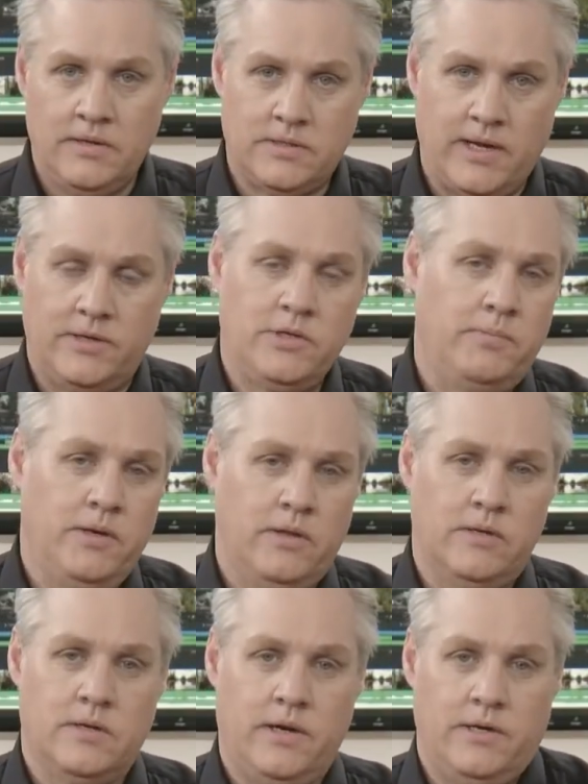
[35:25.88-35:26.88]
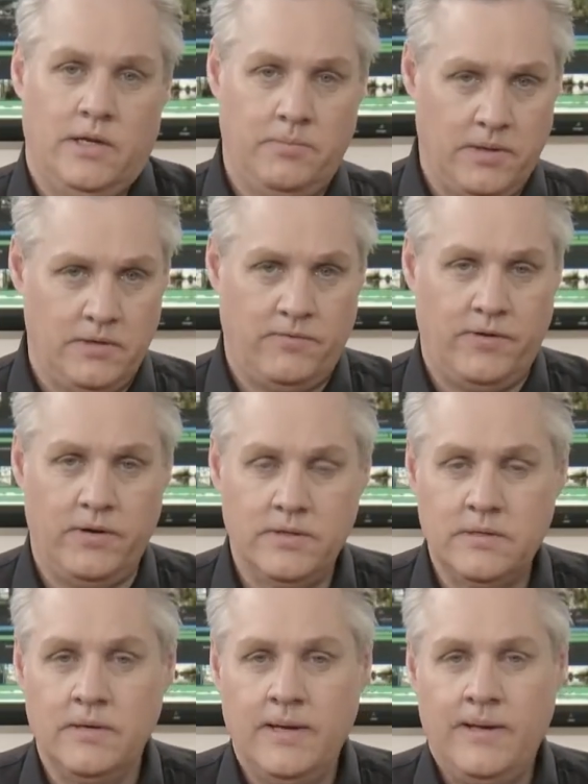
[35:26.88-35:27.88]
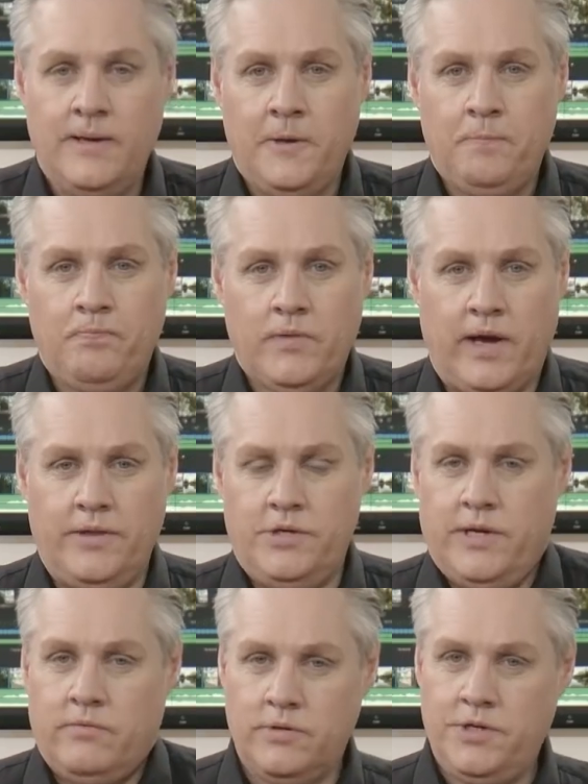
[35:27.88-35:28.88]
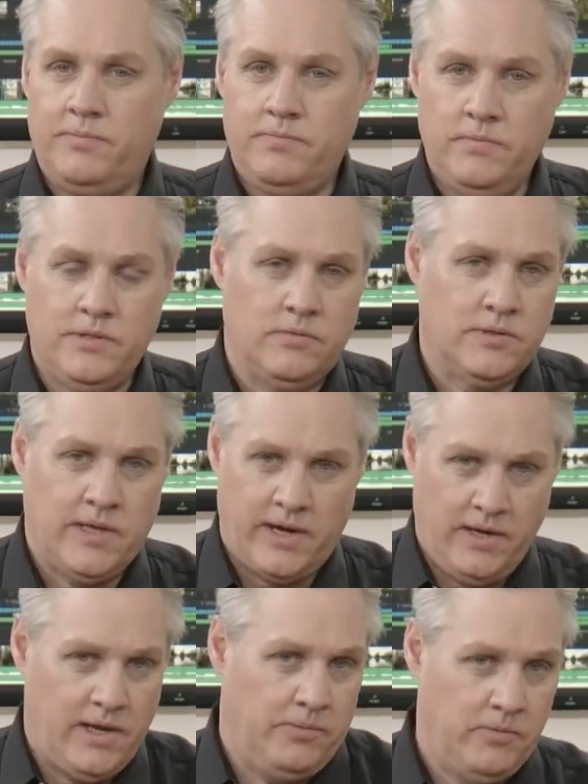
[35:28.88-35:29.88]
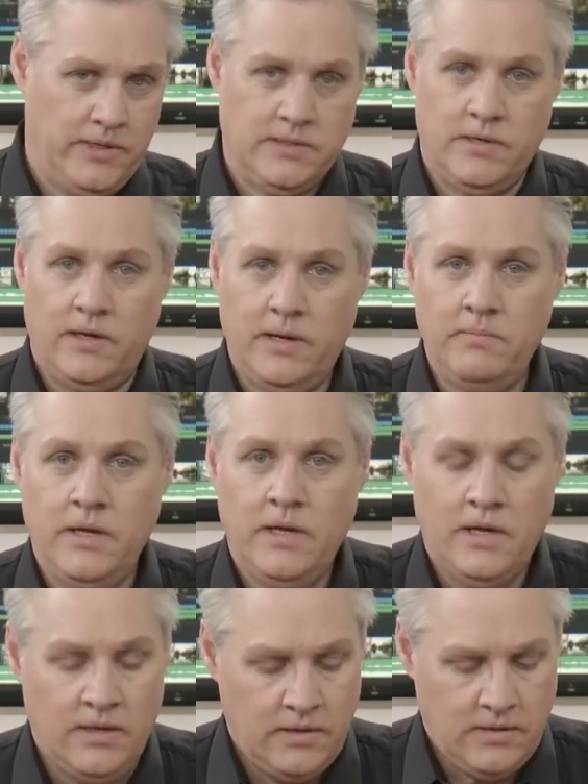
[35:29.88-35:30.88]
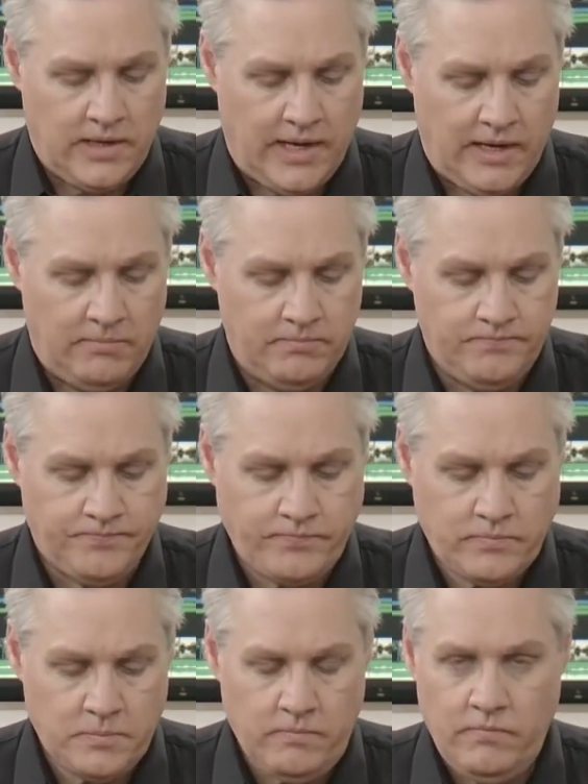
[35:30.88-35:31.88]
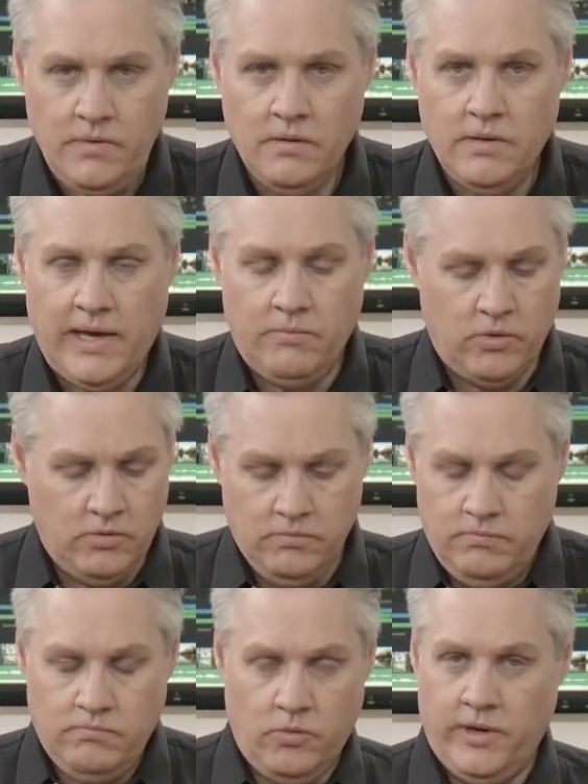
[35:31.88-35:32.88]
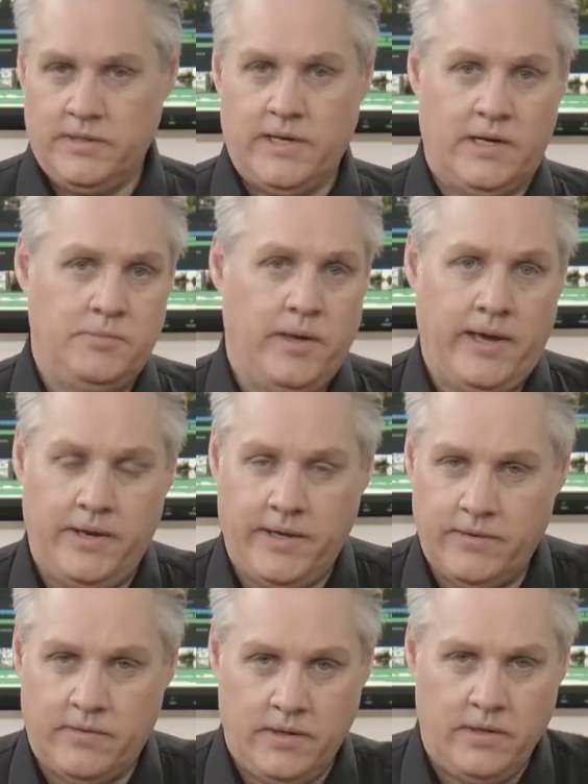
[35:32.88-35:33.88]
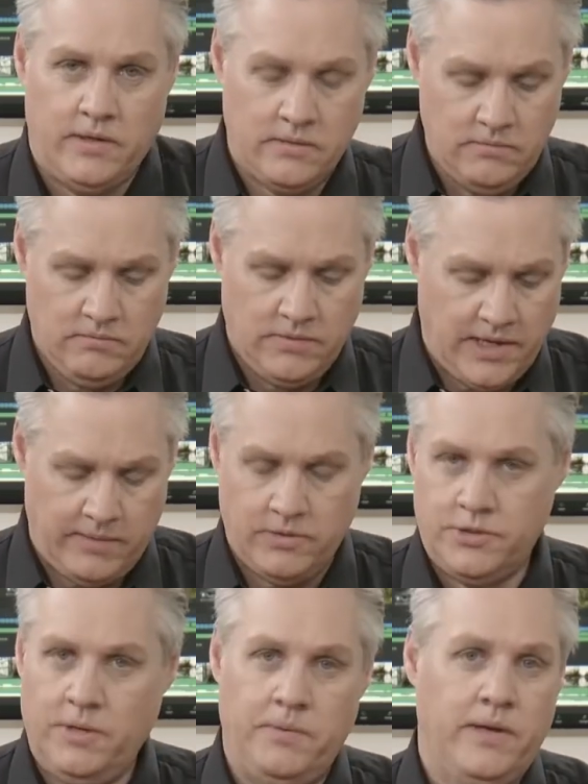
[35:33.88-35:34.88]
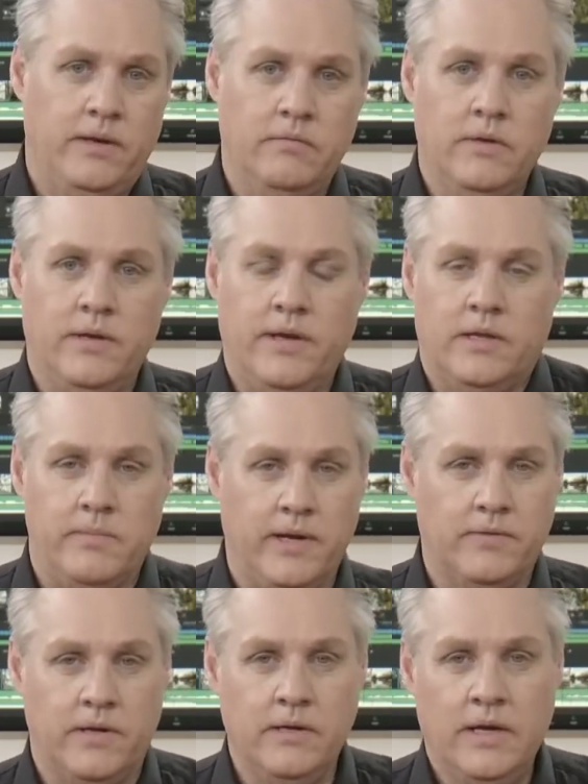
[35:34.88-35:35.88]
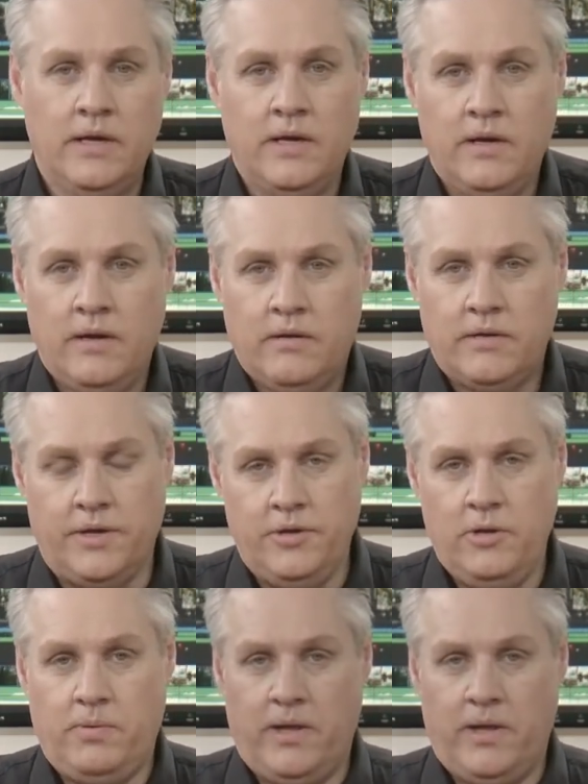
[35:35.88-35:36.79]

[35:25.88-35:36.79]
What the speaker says: start shipping to those high-end DOPs first. The general shipments will start in a couple of weeks' time, and we'll work as hard as we can to get the camera shipping and get them out there. Now the new